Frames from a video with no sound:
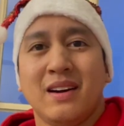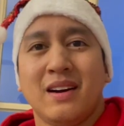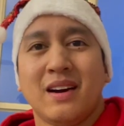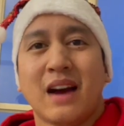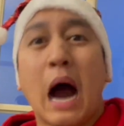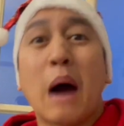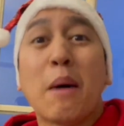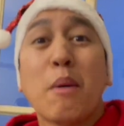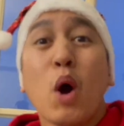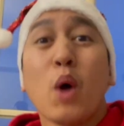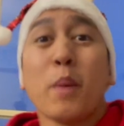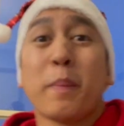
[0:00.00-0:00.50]

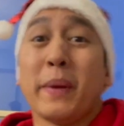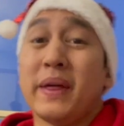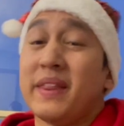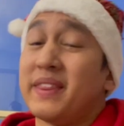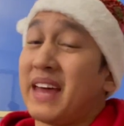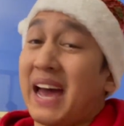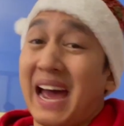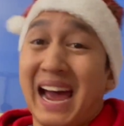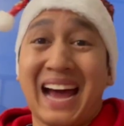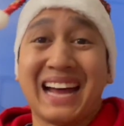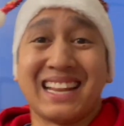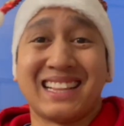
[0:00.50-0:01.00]
I'm hoping
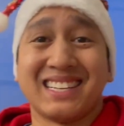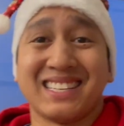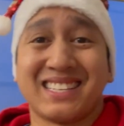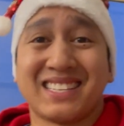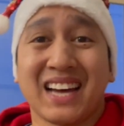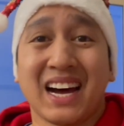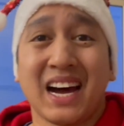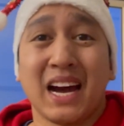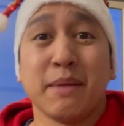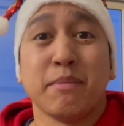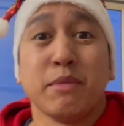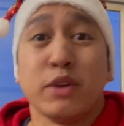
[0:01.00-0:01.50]
that at this
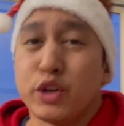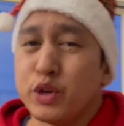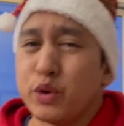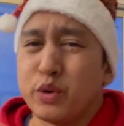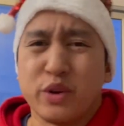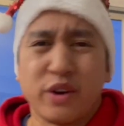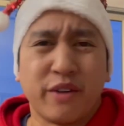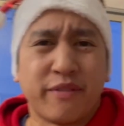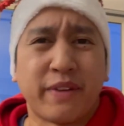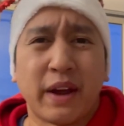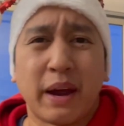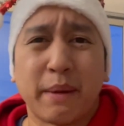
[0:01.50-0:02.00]
time, you and
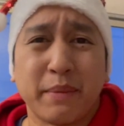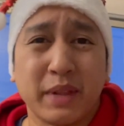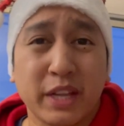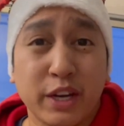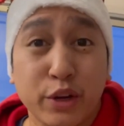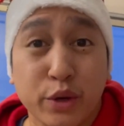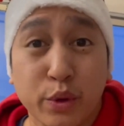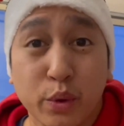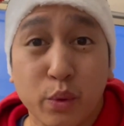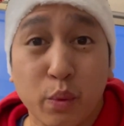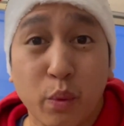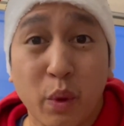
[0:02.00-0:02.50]
your family are
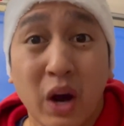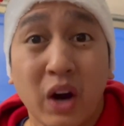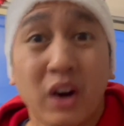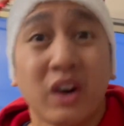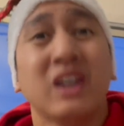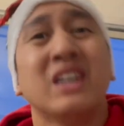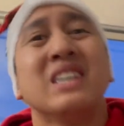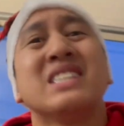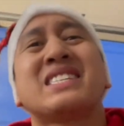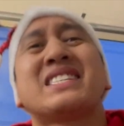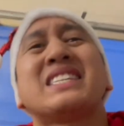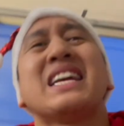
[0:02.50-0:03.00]
doing
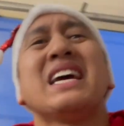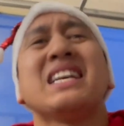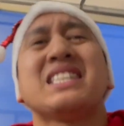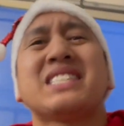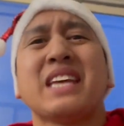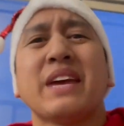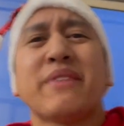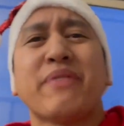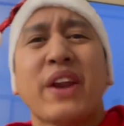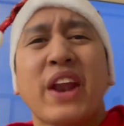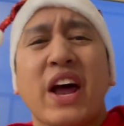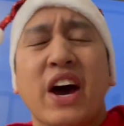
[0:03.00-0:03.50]
well, staying
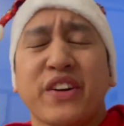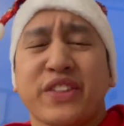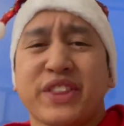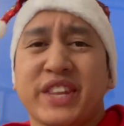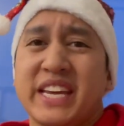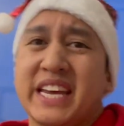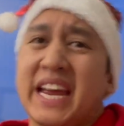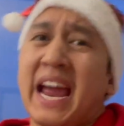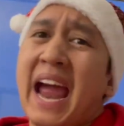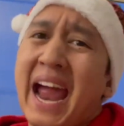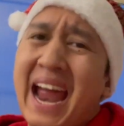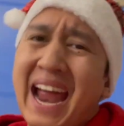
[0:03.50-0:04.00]
safe and
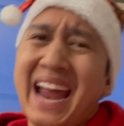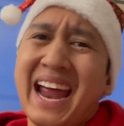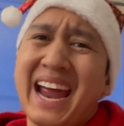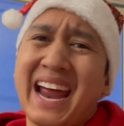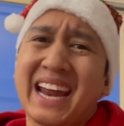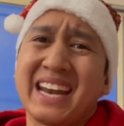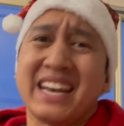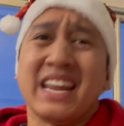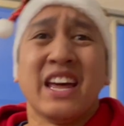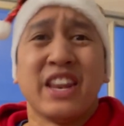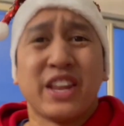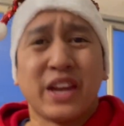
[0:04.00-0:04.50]
healthy,
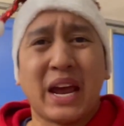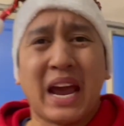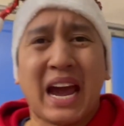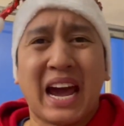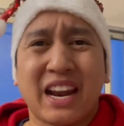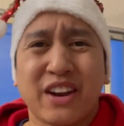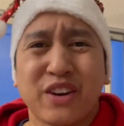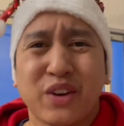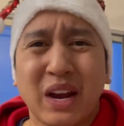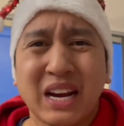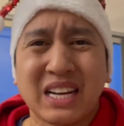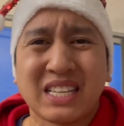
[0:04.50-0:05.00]
and that you had
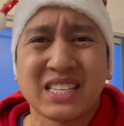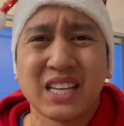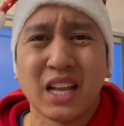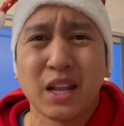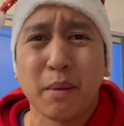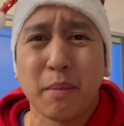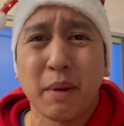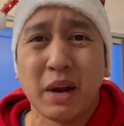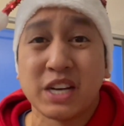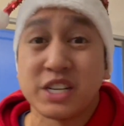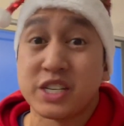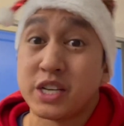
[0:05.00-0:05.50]
a great
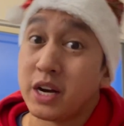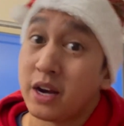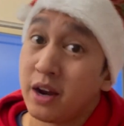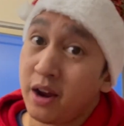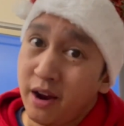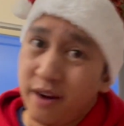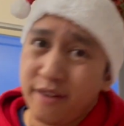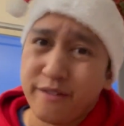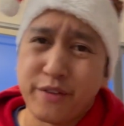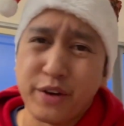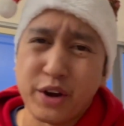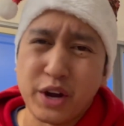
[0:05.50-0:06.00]
celebration
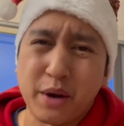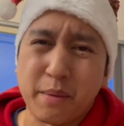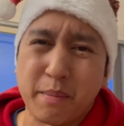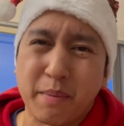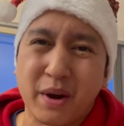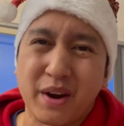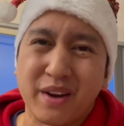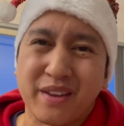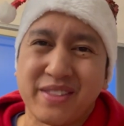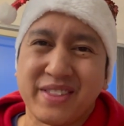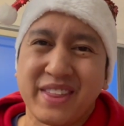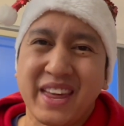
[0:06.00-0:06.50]
for your
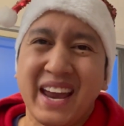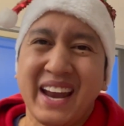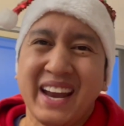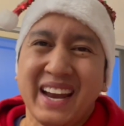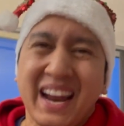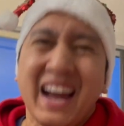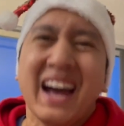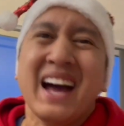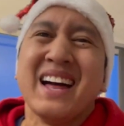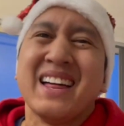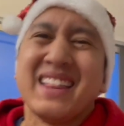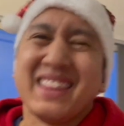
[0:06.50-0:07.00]
birthday
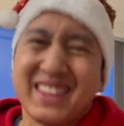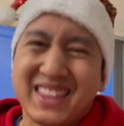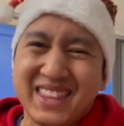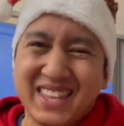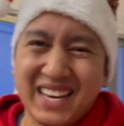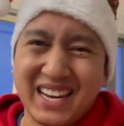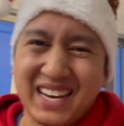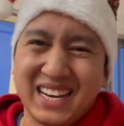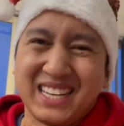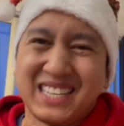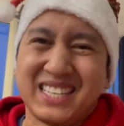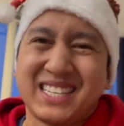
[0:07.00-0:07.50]

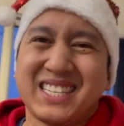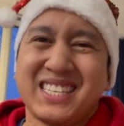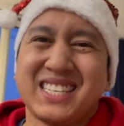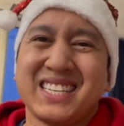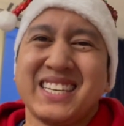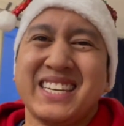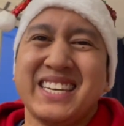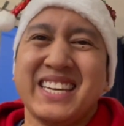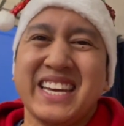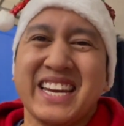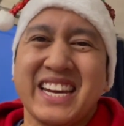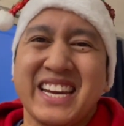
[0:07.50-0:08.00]
this
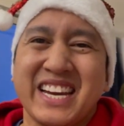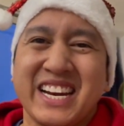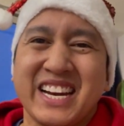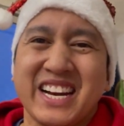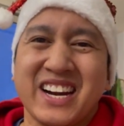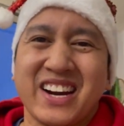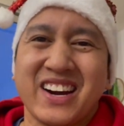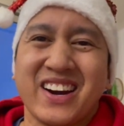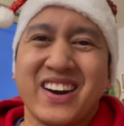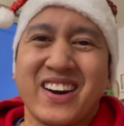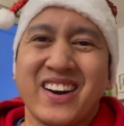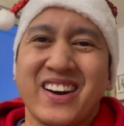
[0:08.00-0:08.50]

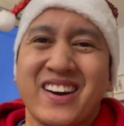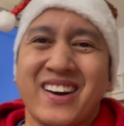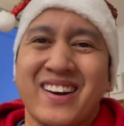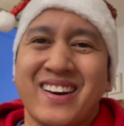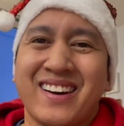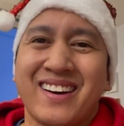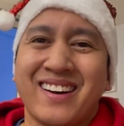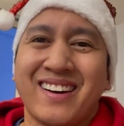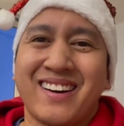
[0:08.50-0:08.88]
year.